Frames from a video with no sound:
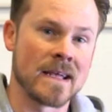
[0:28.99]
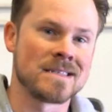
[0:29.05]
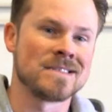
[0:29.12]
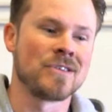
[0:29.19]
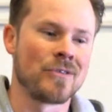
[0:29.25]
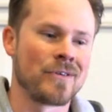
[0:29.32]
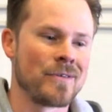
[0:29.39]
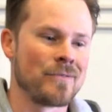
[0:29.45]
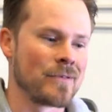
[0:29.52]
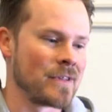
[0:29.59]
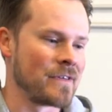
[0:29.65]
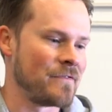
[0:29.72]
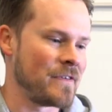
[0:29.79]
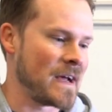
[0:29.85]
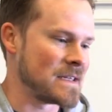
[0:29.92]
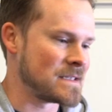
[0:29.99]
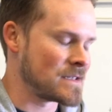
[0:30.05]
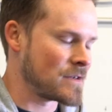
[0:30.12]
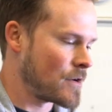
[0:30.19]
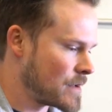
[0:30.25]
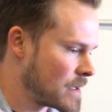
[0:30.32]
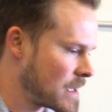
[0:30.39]
gets dirty really fast. It's
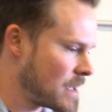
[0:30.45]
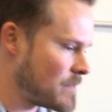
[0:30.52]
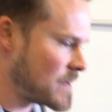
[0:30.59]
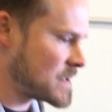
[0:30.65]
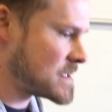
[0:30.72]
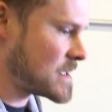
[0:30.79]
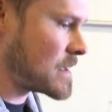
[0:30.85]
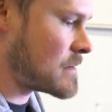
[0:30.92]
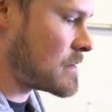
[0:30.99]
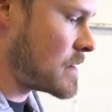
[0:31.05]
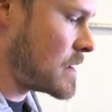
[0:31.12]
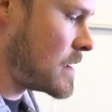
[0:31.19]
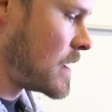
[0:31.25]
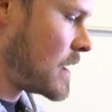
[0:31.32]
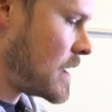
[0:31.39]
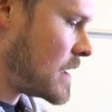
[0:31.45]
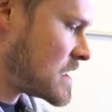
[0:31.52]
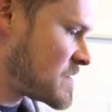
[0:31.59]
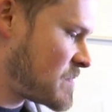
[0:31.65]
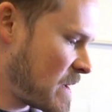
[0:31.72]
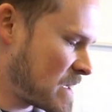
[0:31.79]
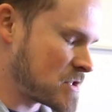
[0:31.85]
hard to keep this thing clean,
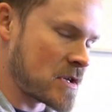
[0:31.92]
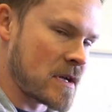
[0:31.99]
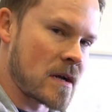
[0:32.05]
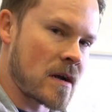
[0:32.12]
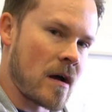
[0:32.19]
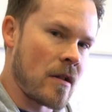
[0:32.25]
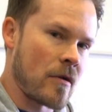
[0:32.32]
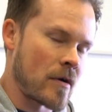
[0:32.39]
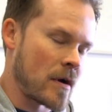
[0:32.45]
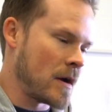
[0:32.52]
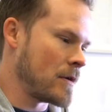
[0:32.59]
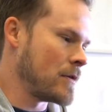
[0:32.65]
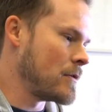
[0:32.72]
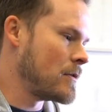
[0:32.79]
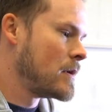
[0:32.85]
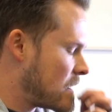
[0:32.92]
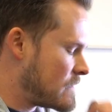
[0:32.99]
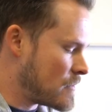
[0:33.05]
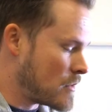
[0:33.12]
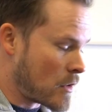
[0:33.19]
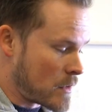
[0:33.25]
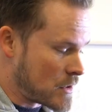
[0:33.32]
especially in Colorado.
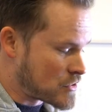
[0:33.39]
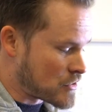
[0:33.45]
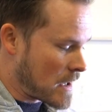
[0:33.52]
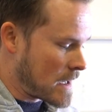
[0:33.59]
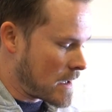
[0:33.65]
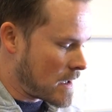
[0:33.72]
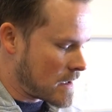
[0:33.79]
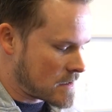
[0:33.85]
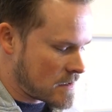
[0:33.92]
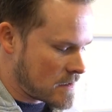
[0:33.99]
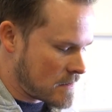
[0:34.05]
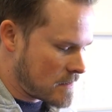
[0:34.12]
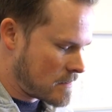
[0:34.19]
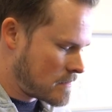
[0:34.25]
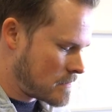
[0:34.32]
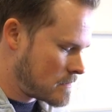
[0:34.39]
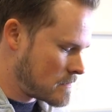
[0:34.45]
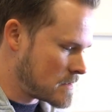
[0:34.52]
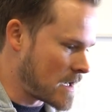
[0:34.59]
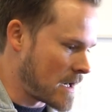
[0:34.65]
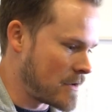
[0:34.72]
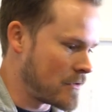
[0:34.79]
Even though we try not to
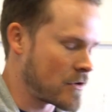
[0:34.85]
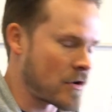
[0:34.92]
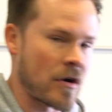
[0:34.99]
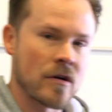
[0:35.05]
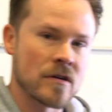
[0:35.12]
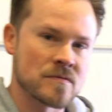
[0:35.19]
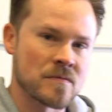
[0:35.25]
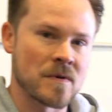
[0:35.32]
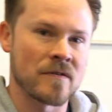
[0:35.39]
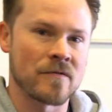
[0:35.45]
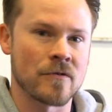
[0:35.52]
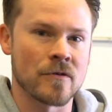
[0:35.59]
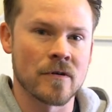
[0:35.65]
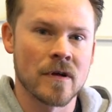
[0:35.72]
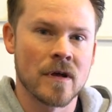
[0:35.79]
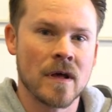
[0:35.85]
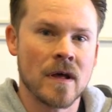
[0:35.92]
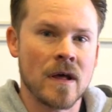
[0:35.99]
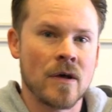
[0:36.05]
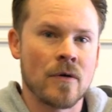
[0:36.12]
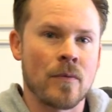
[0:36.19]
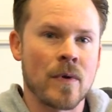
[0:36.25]
dyno cars whenever
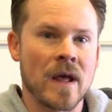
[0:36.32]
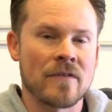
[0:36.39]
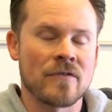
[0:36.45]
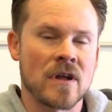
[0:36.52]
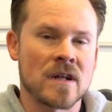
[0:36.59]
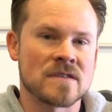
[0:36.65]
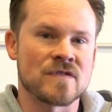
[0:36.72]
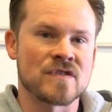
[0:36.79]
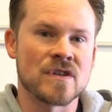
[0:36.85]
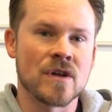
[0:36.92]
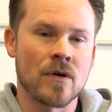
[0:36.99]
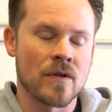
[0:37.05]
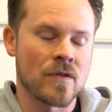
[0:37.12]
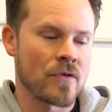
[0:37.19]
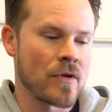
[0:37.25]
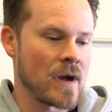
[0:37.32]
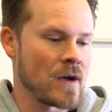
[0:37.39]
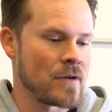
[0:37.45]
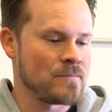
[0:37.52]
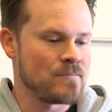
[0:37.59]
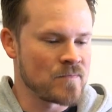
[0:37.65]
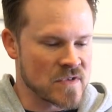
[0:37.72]
we have lots of snow on the
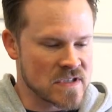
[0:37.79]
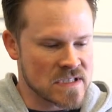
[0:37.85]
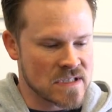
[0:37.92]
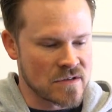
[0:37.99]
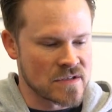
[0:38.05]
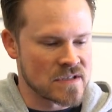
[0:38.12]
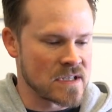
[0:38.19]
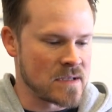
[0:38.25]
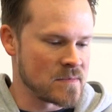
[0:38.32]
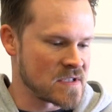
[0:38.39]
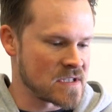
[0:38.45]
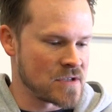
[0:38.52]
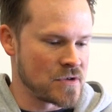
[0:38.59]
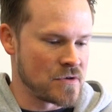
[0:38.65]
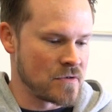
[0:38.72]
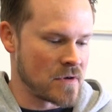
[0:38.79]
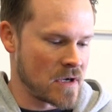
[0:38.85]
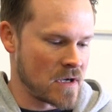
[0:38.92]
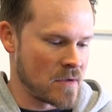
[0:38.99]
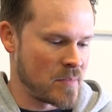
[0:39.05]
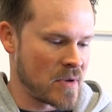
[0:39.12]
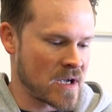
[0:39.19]
ground, it still seems
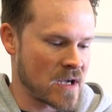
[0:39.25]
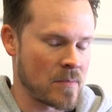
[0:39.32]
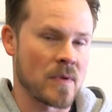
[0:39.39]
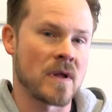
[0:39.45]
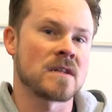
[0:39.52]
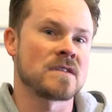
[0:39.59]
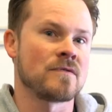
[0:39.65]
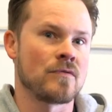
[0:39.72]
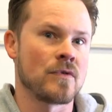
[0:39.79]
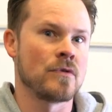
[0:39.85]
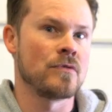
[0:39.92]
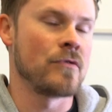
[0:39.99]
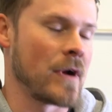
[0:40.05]
to pick up lots of road